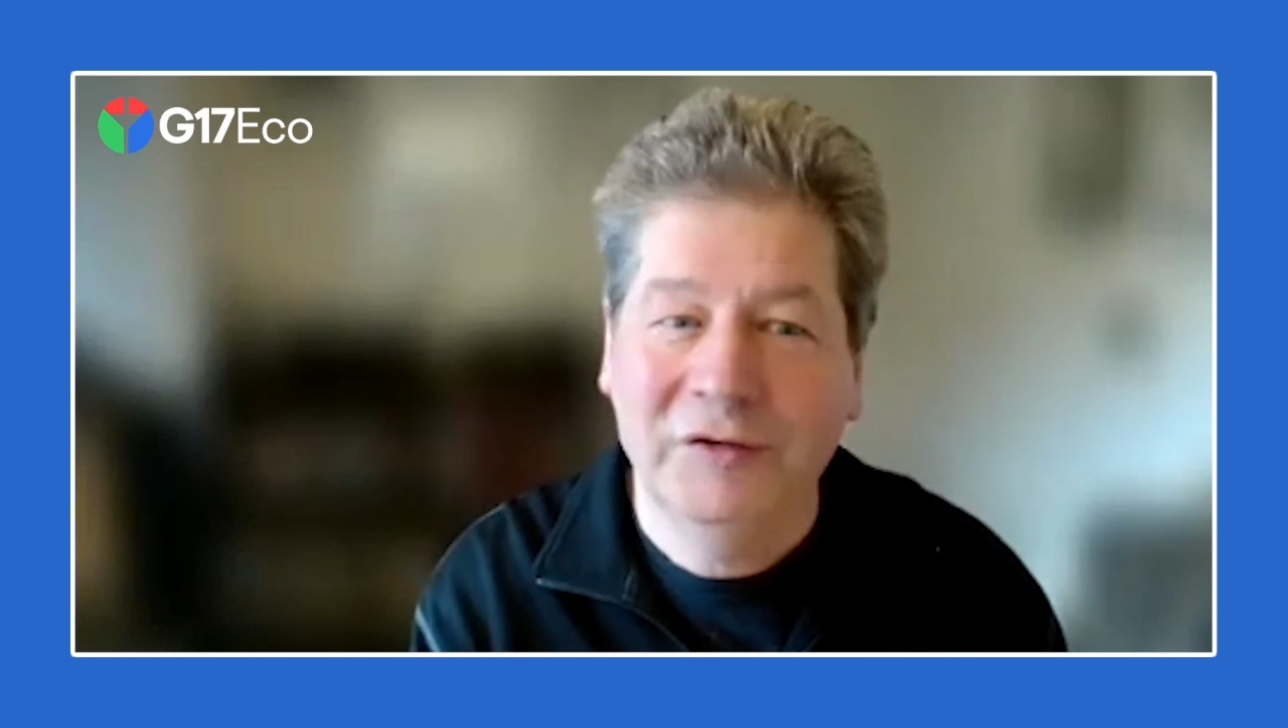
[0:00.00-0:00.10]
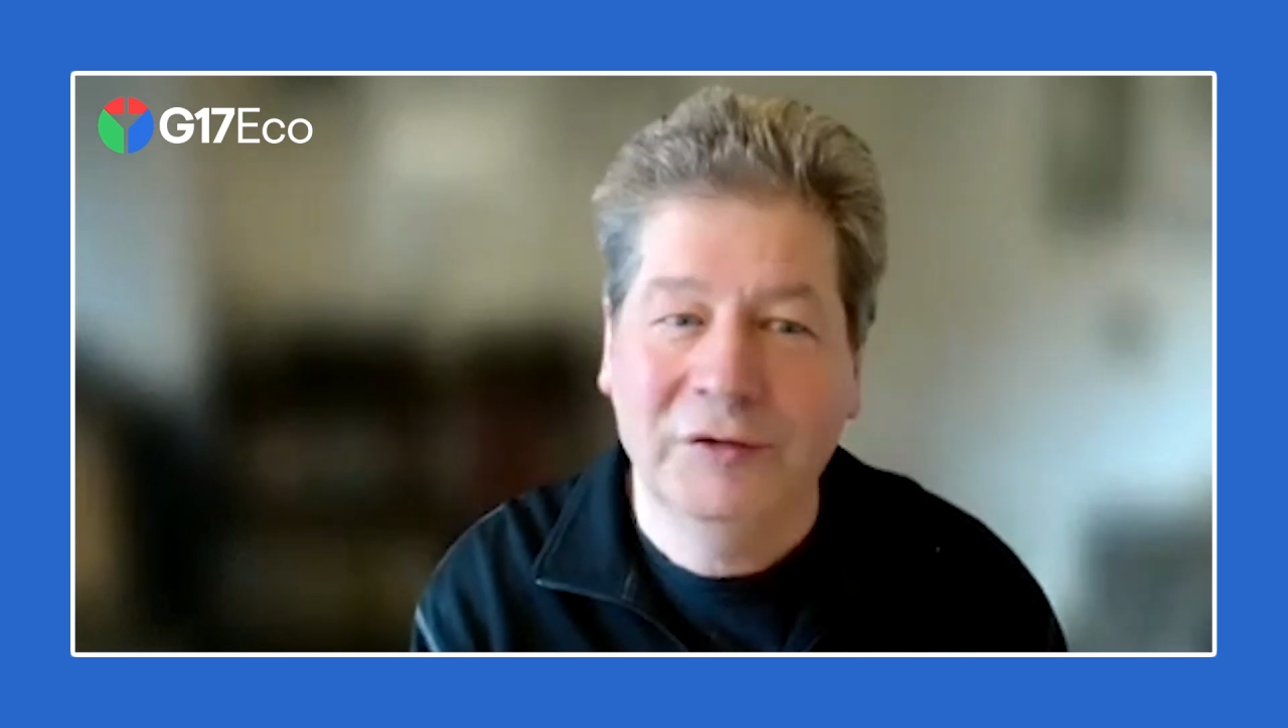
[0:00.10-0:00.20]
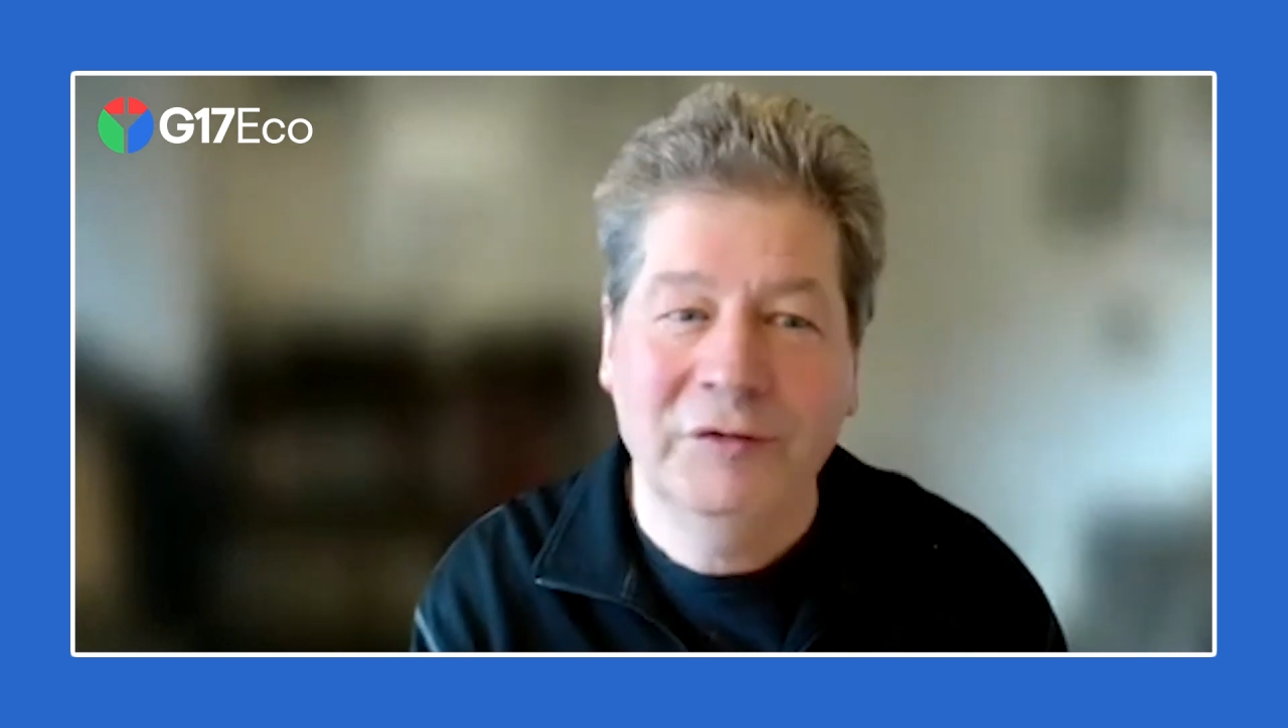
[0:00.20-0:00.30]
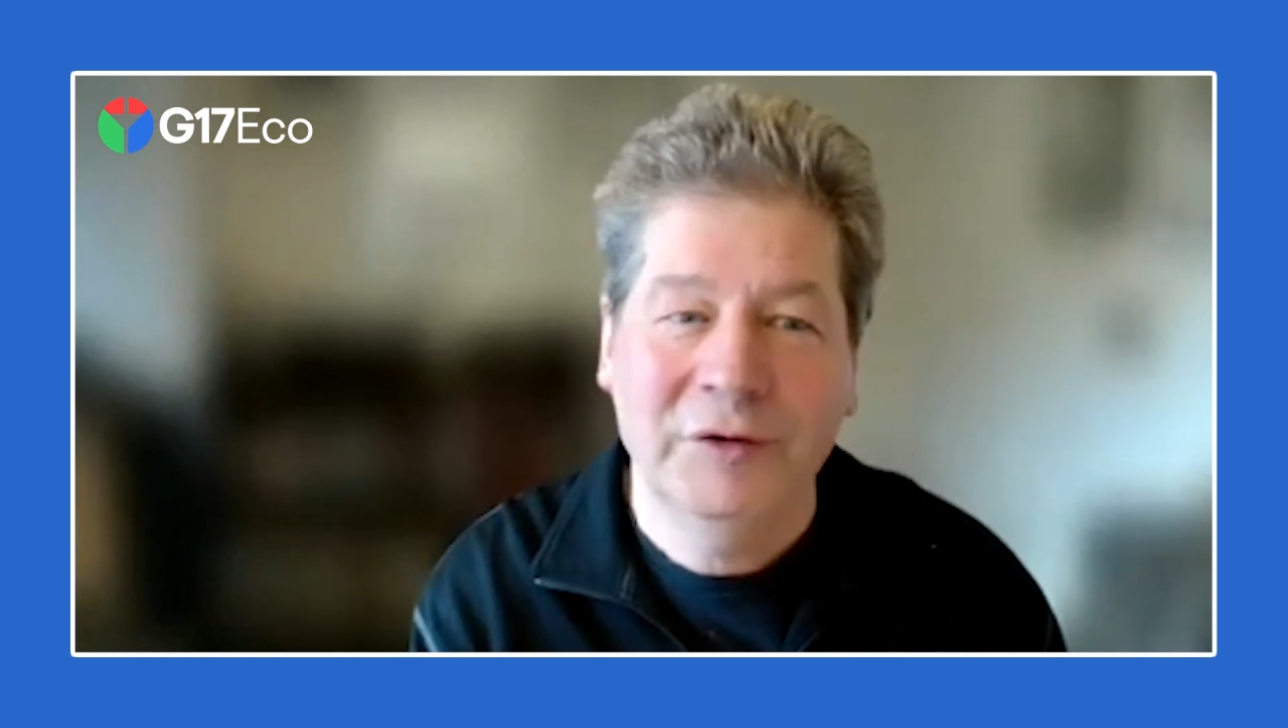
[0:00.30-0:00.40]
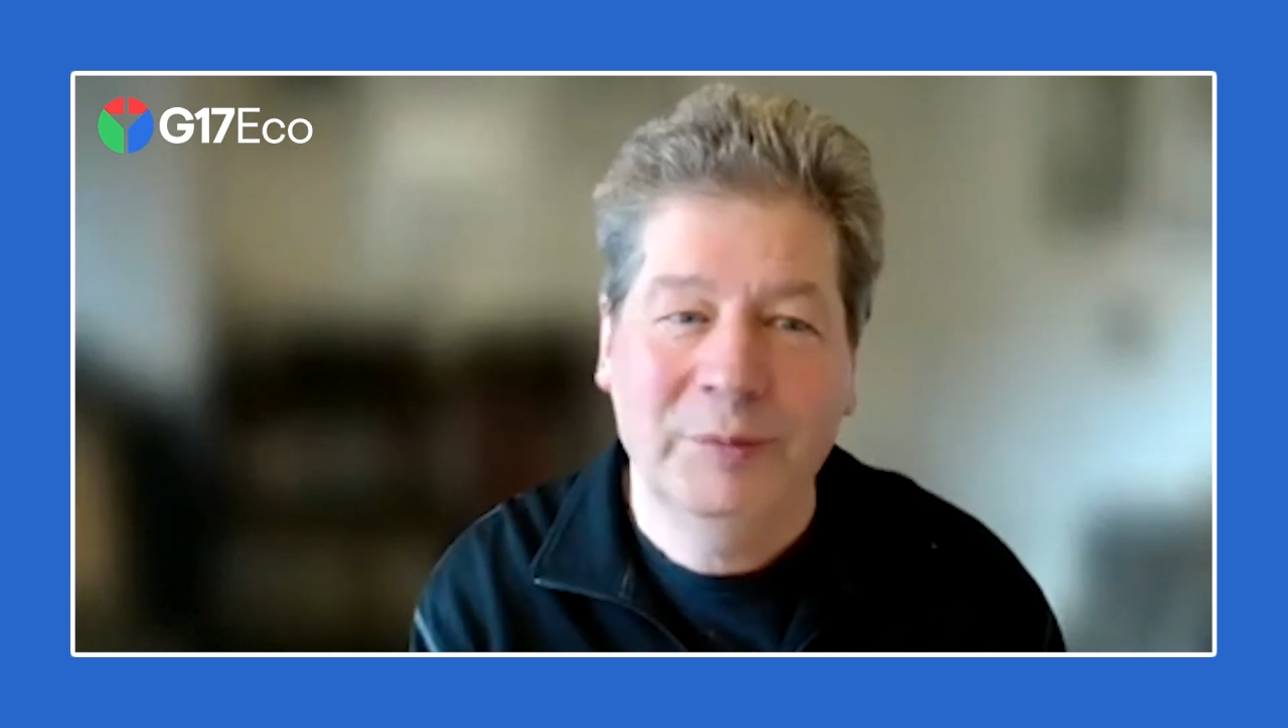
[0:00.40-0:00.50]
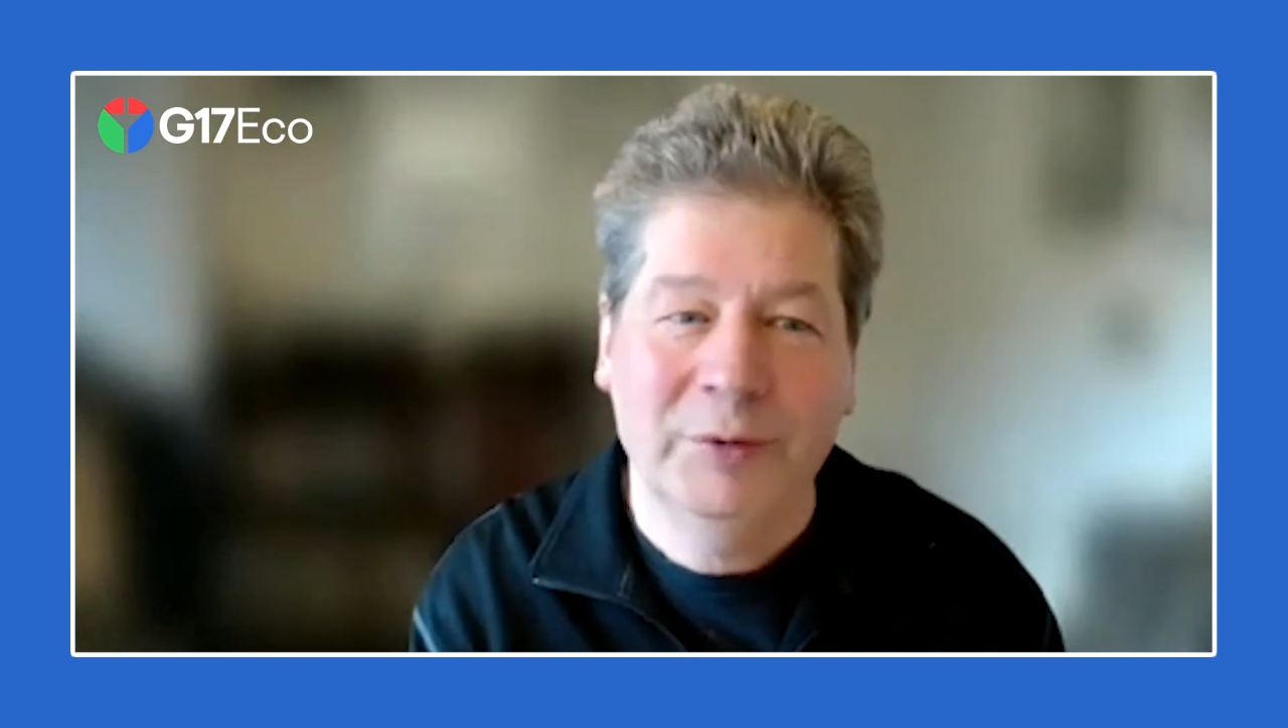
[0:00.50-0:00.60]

solve all the